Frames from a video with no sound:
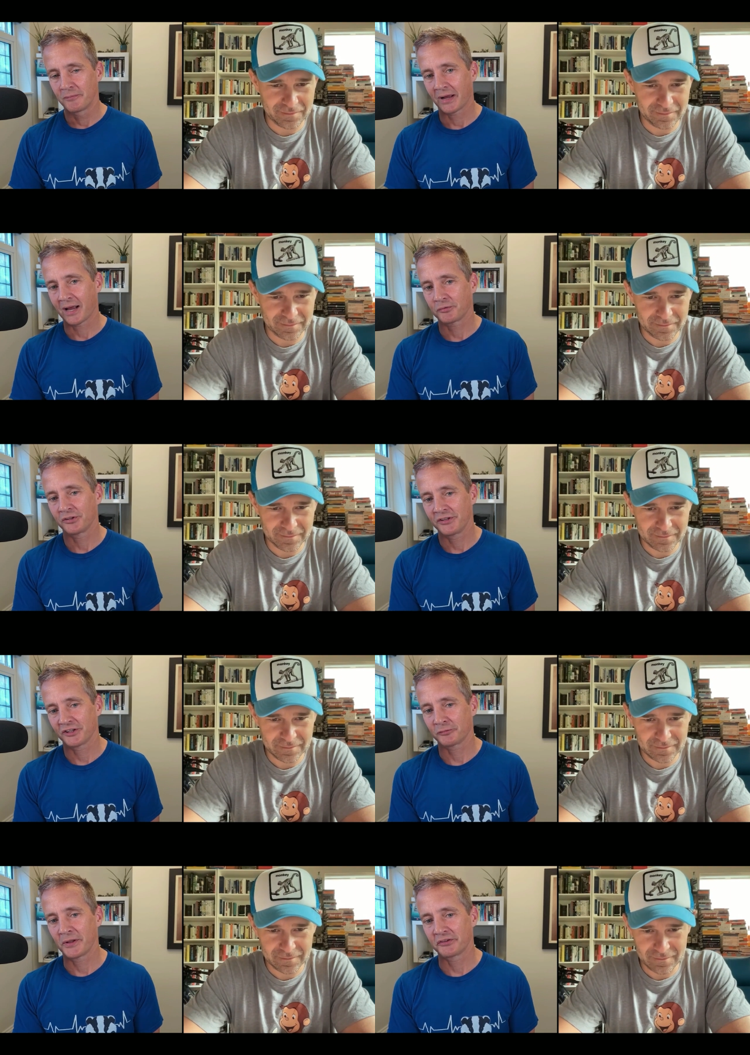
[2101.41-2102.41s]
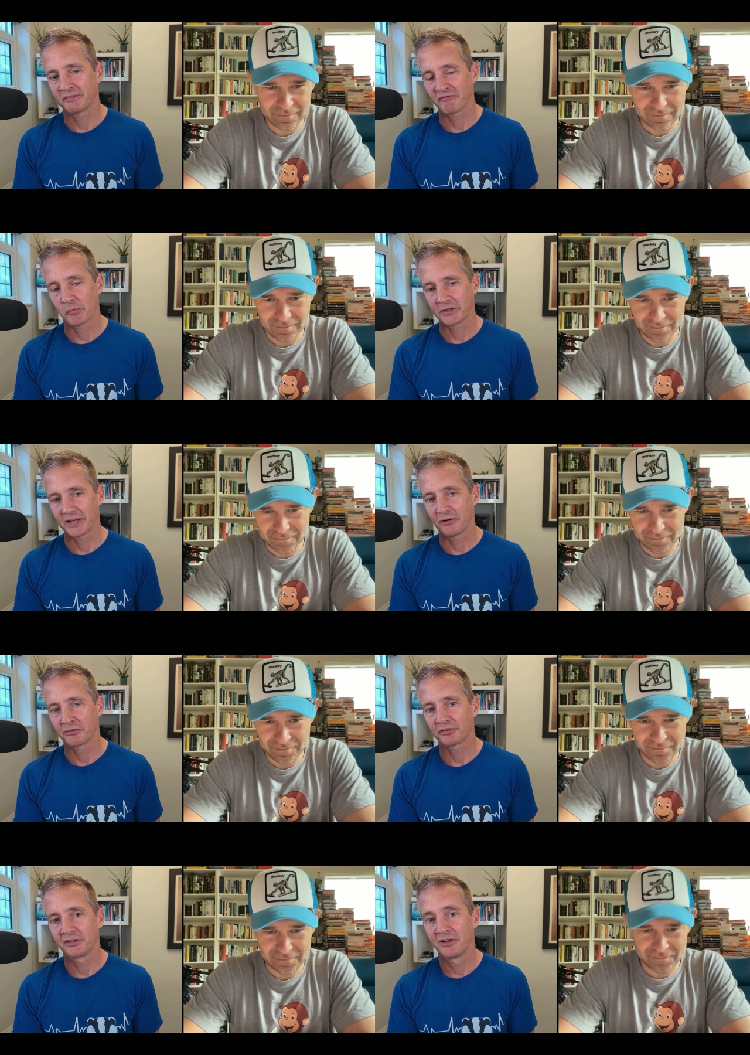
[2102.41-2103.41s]
Speaker 1: perhaps at the expense of everybody
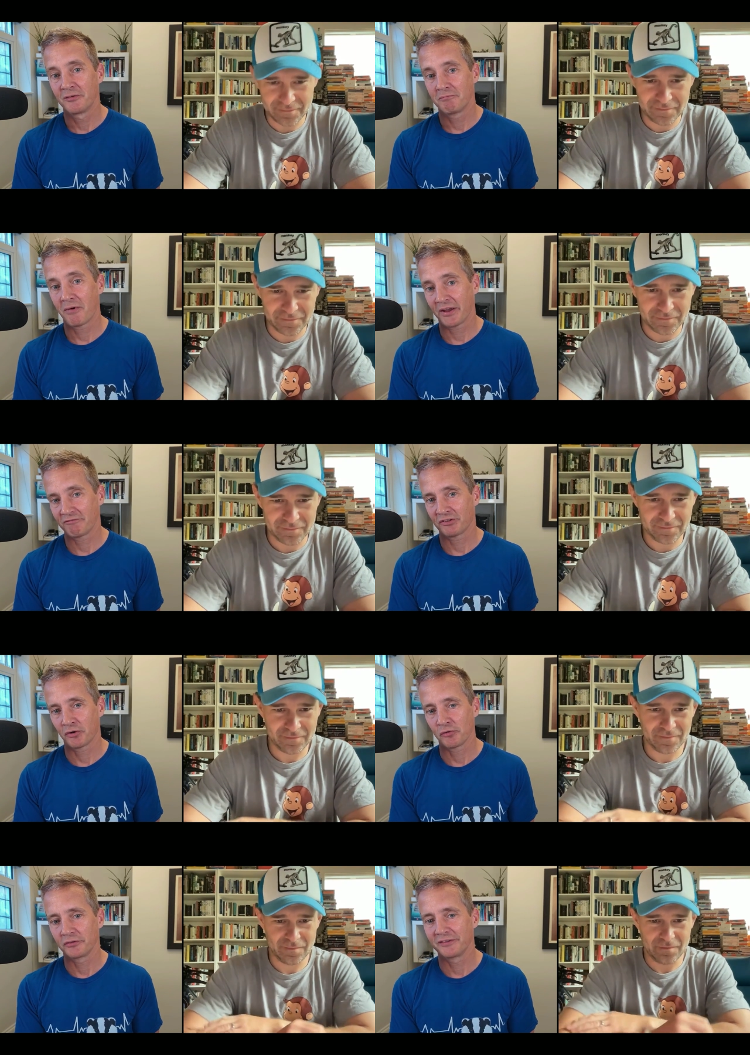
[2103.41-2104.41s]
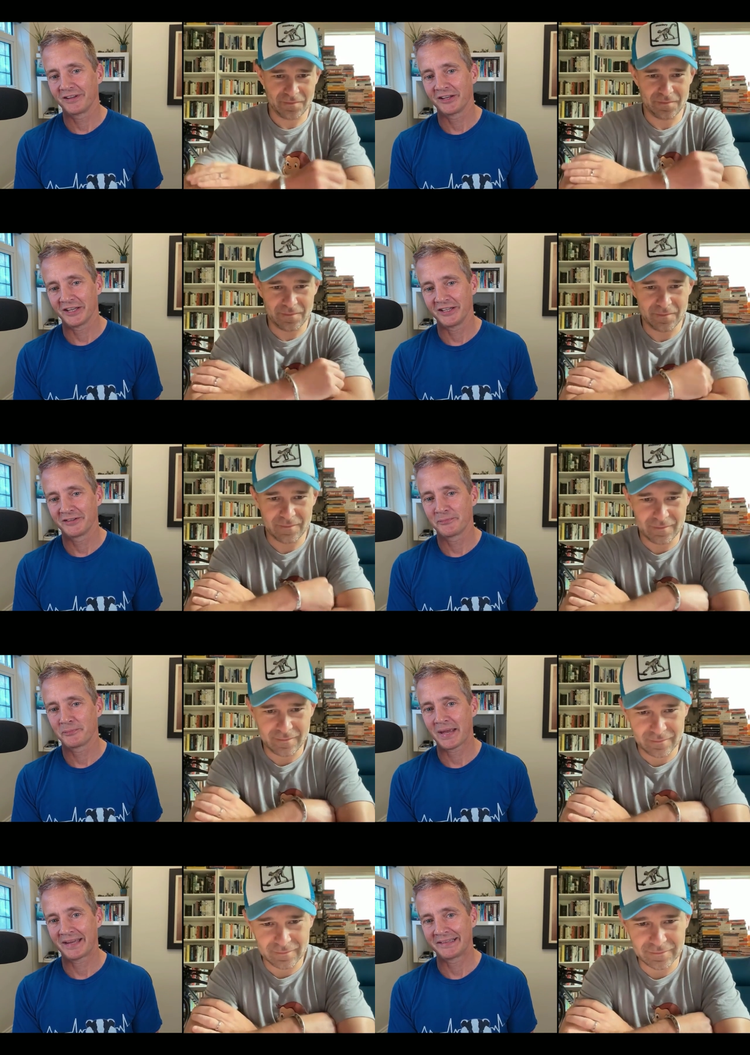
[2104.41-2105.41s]
else, might result in a
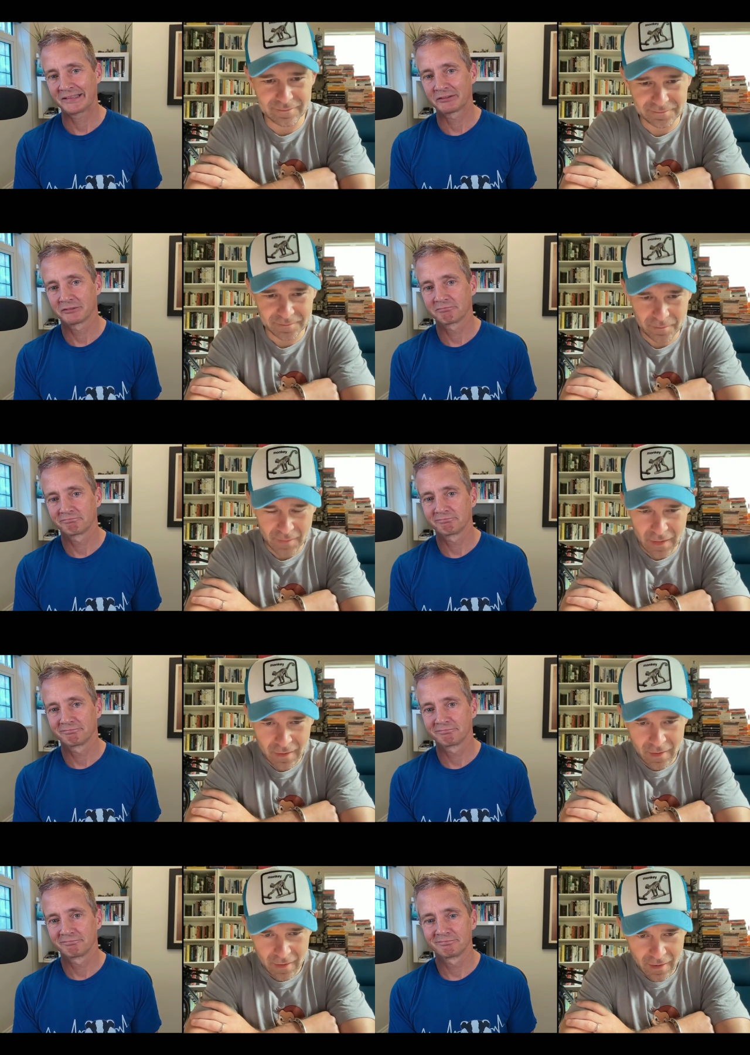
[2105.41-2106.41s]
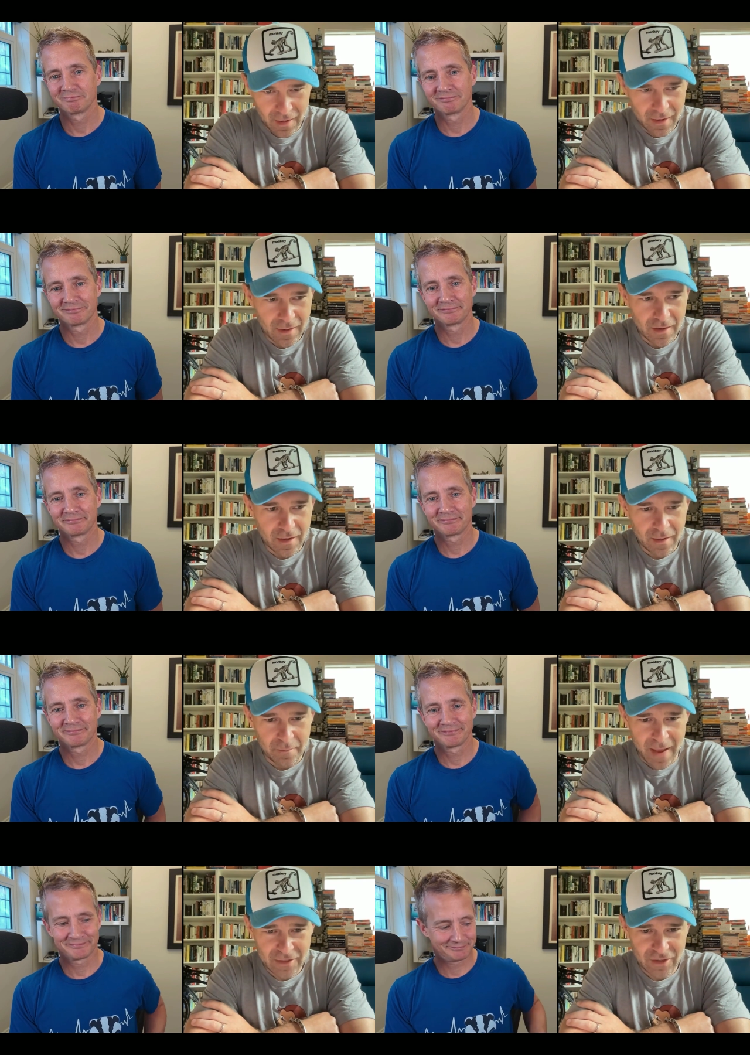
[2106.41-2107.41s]
beheading.
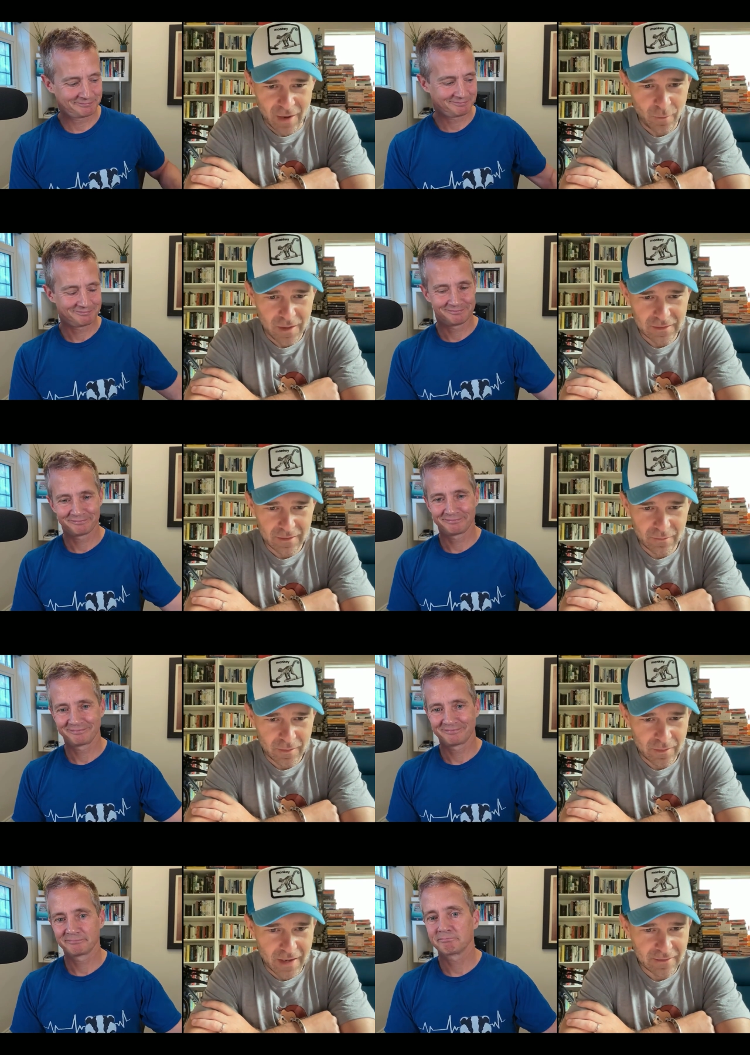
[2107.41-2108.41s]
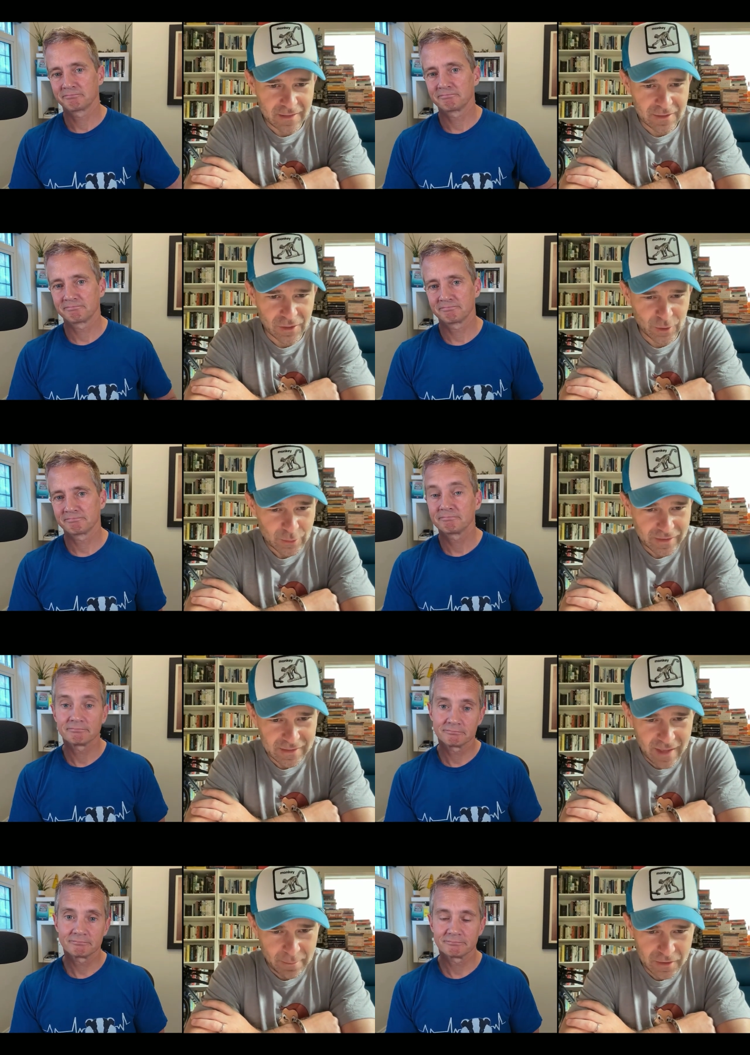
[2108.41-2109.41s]
Speaker 2: Badger, I'd like to close
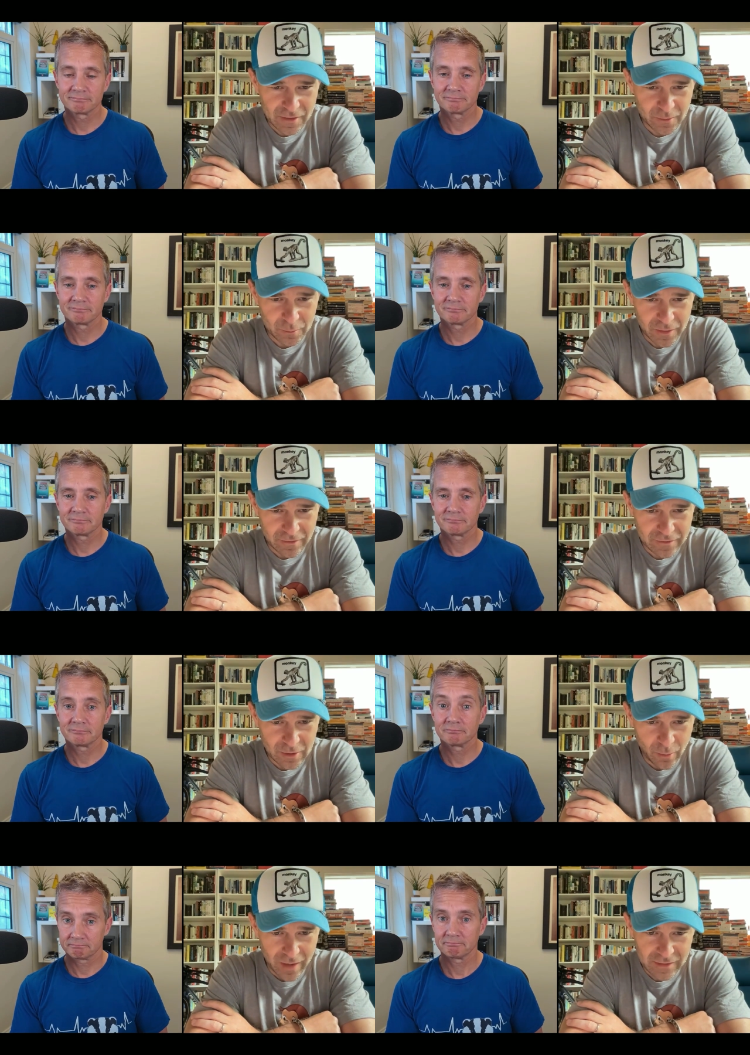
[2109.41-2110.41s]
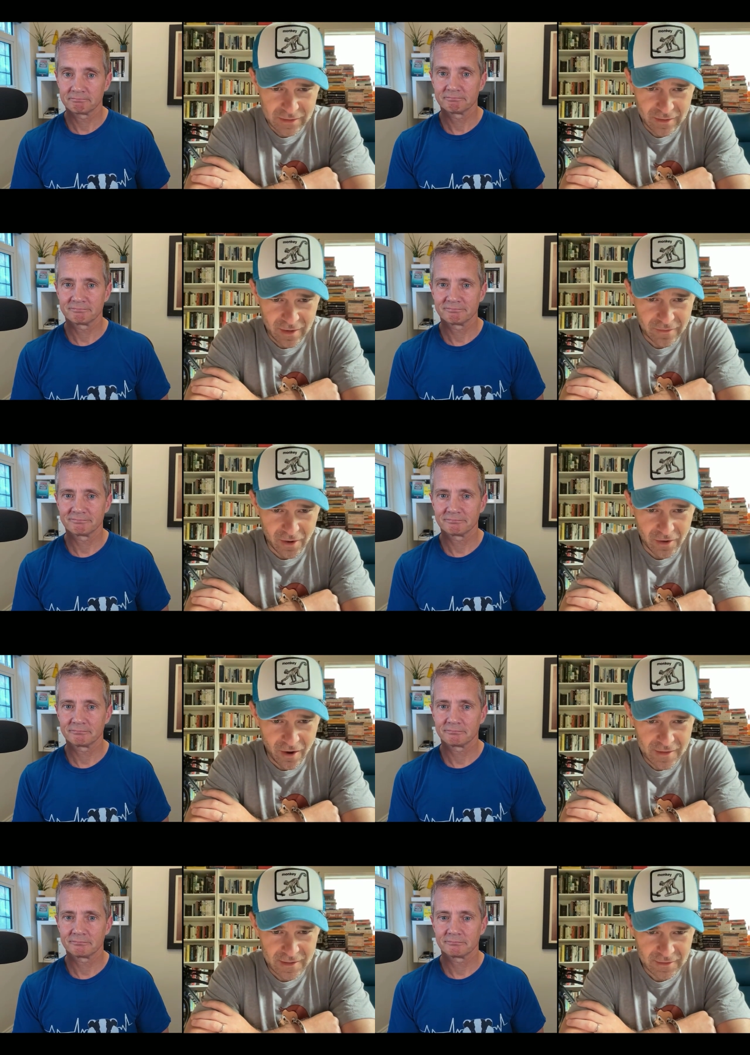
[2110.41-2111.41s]
this episode with a request of our
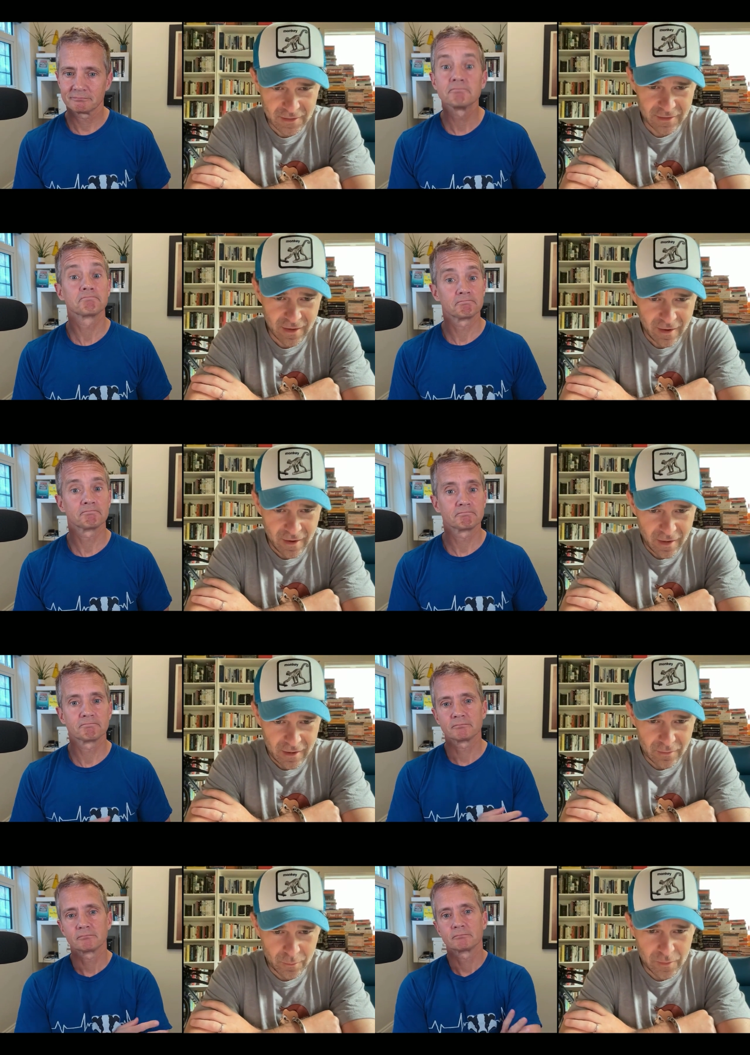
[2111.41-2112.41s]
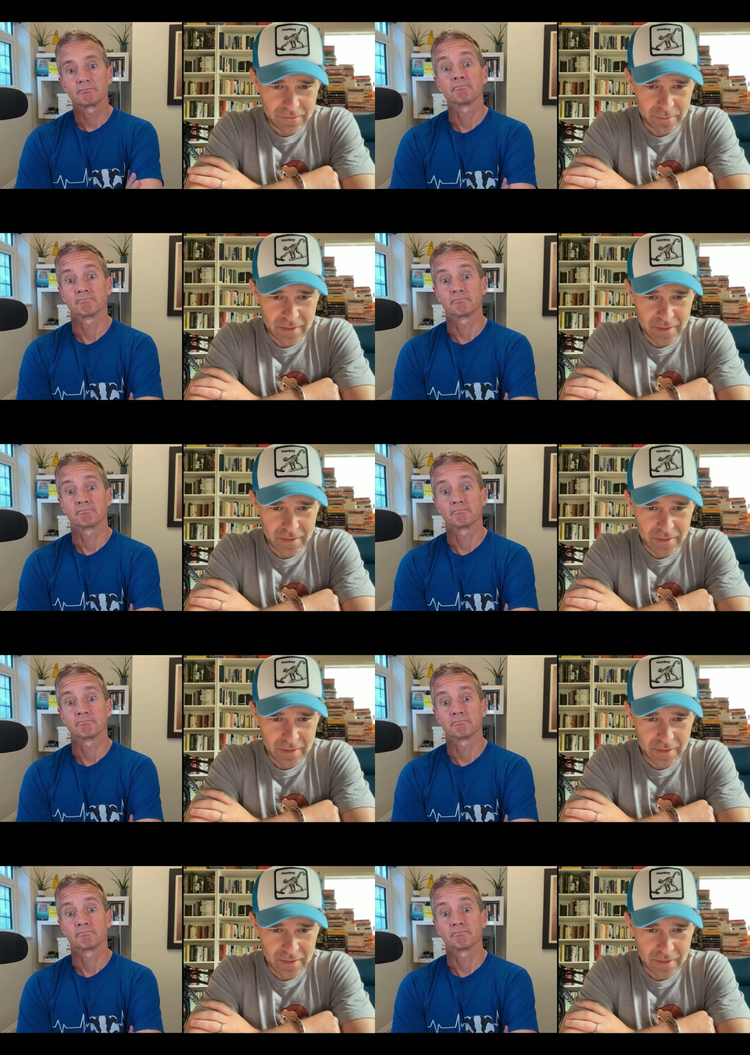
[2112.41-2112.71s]
audience. We've